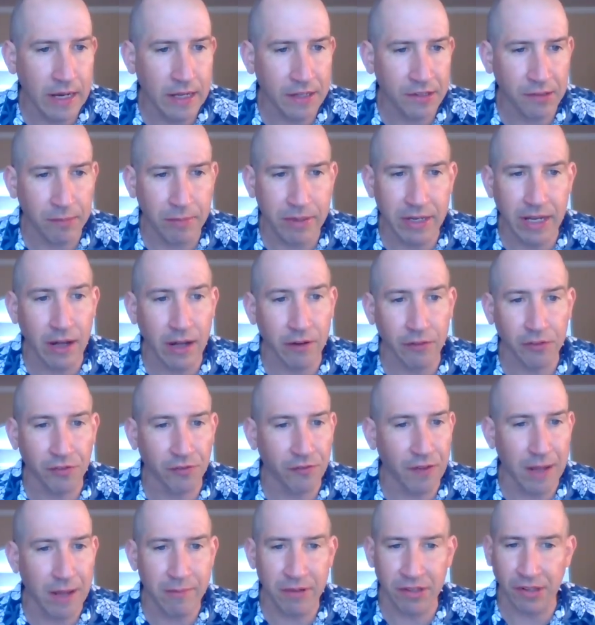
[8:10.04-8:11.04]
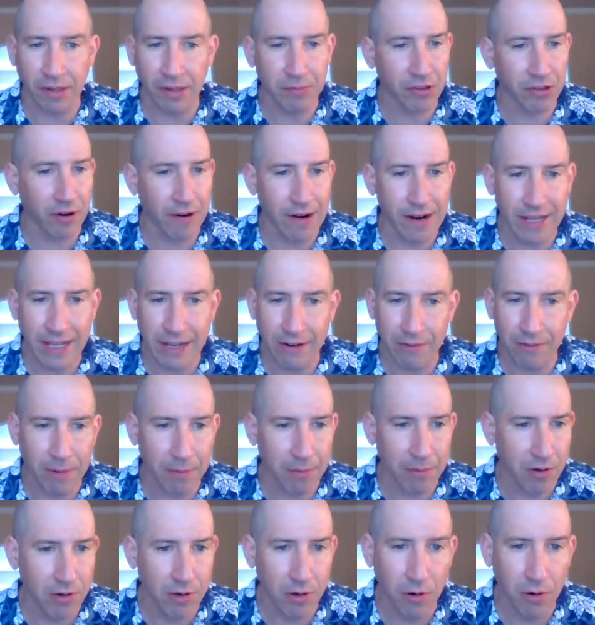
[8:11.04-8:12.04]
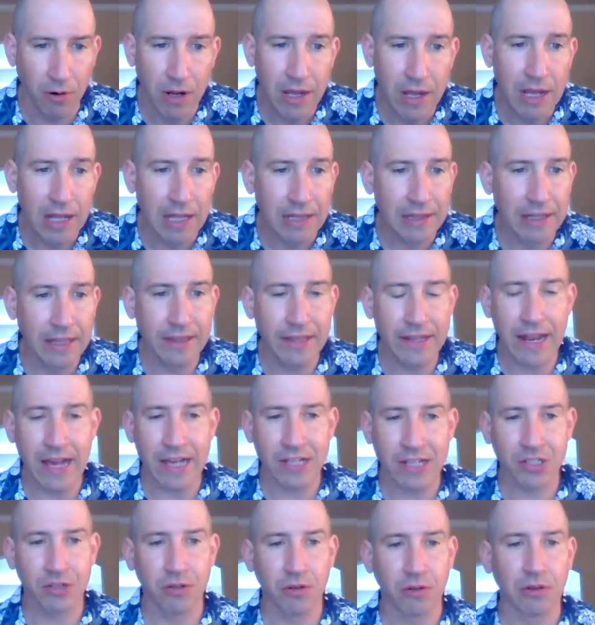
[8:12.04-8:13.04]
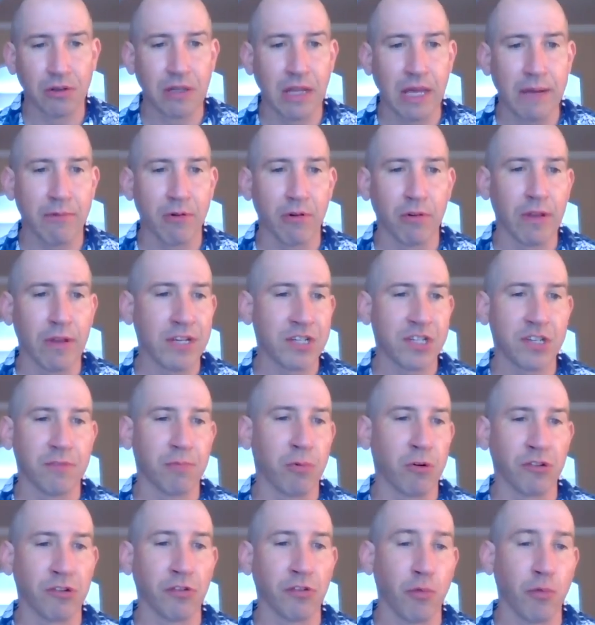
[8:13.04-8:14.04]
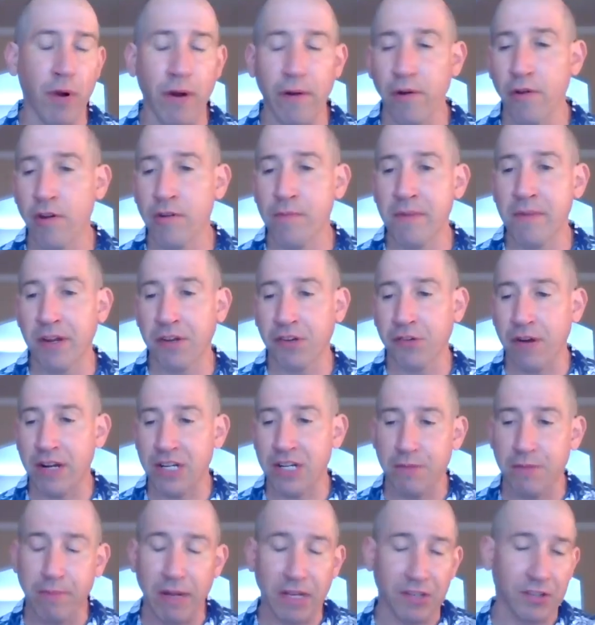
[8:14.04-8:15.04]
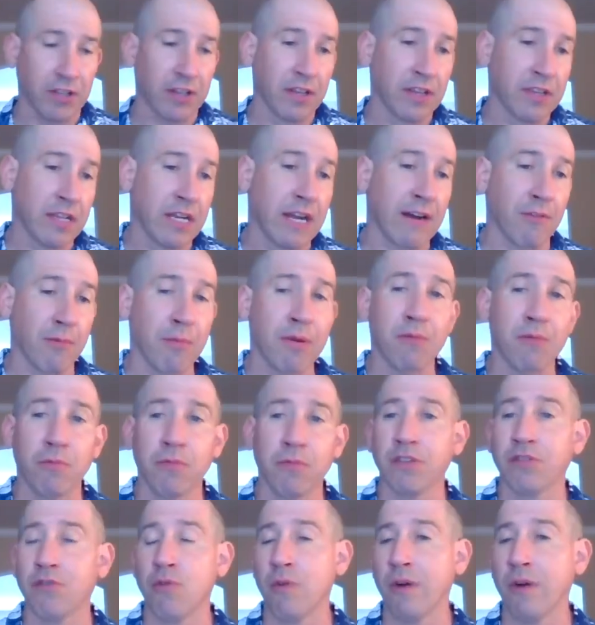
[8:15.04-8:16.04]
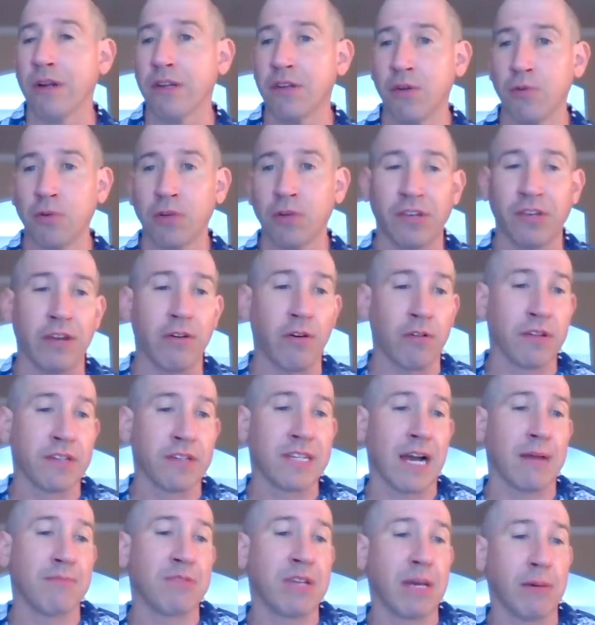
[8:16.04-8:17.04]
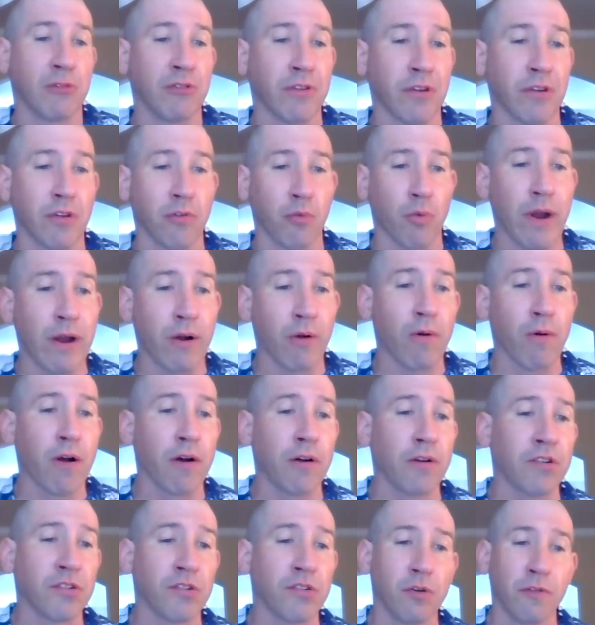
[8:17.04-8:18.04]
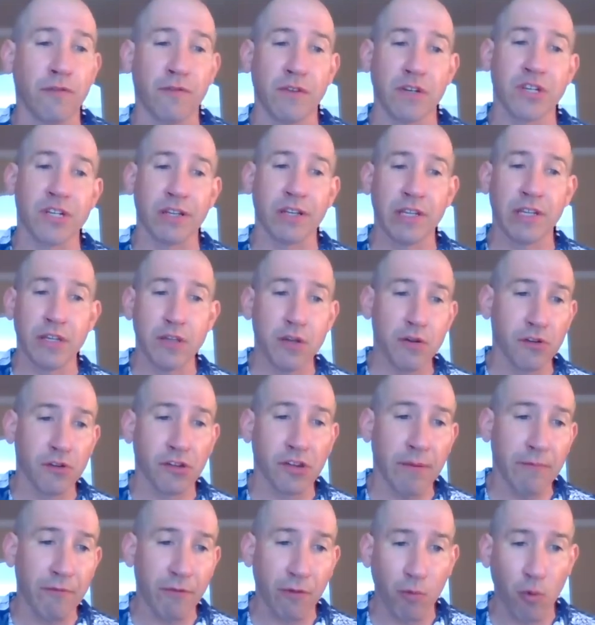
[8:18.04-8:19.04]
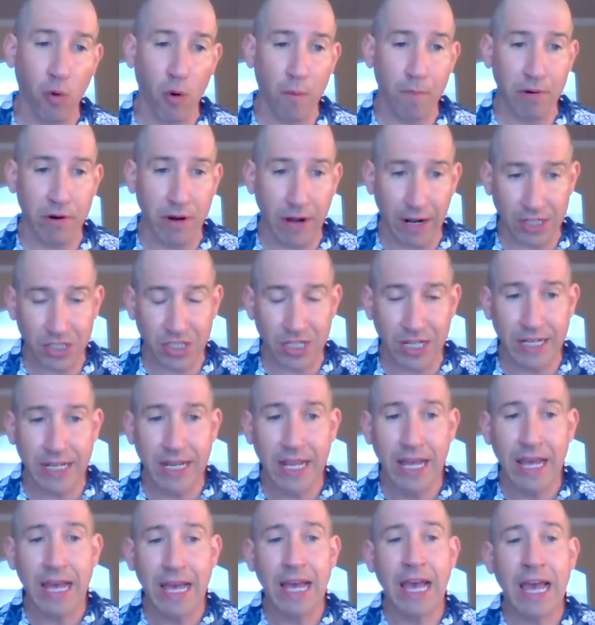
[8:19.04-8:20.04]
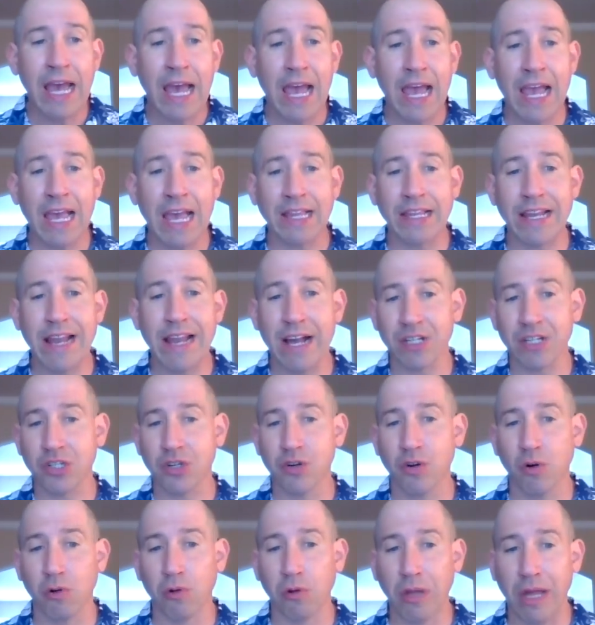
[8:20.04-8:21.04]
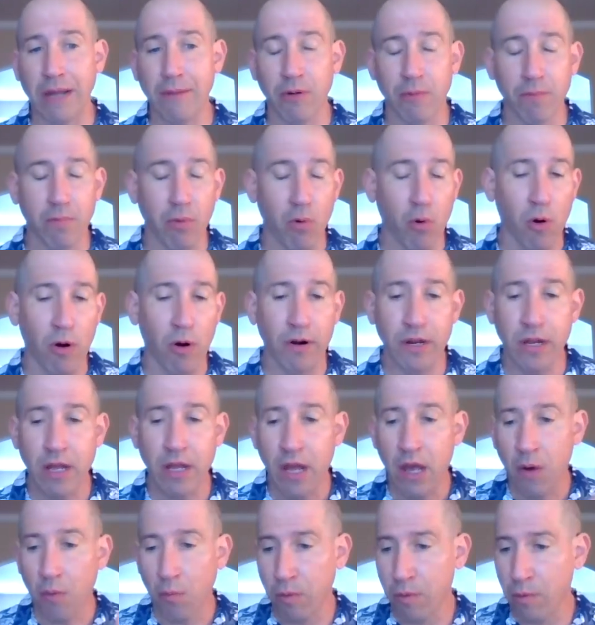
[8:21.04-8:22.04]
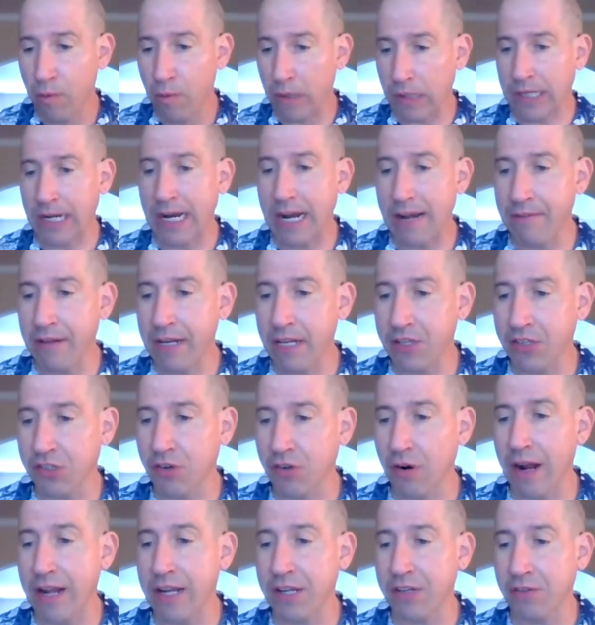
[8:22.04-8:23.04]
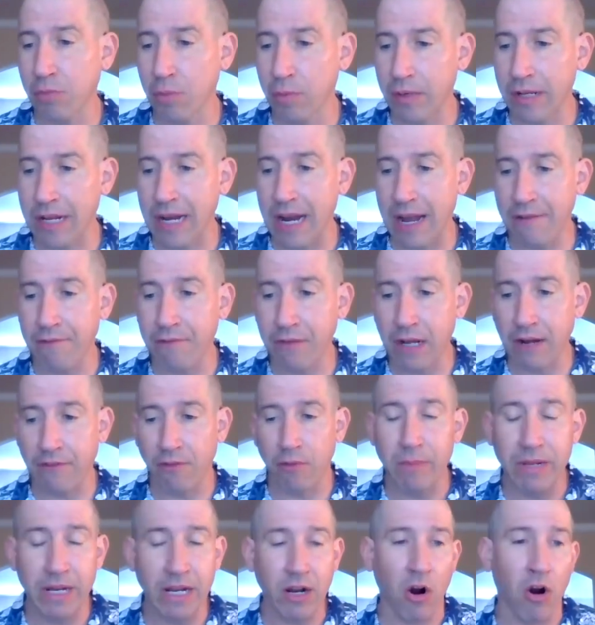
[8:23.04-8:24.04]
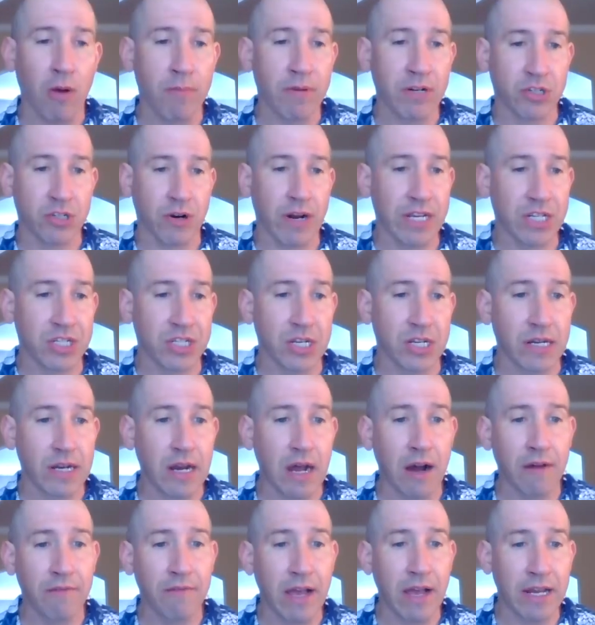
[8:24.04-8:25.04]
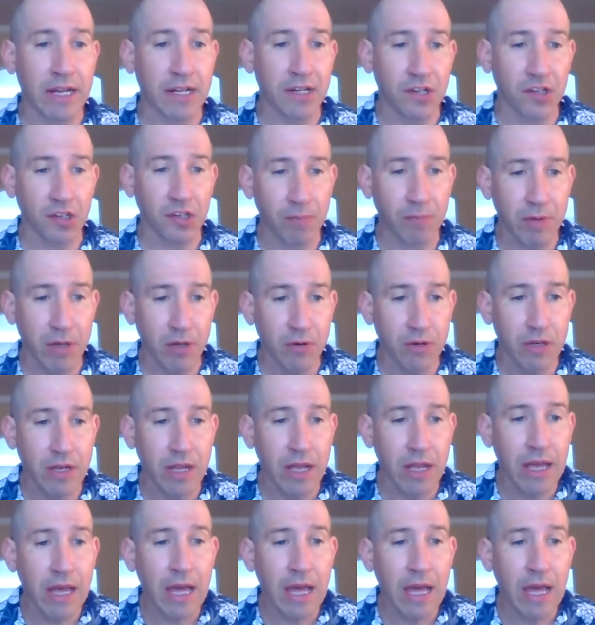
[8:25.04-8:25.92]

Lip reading: Somebody else famous, I'm sorry, I can't remember who, led the National Labor Relations Board. So the Railroad Administration, basically the government was going to set all the timetables on the railroads to efficiently use them for war production. And the National Labor Board, we weren't going to have any strikes. We were going to have government arbitration of any dispute.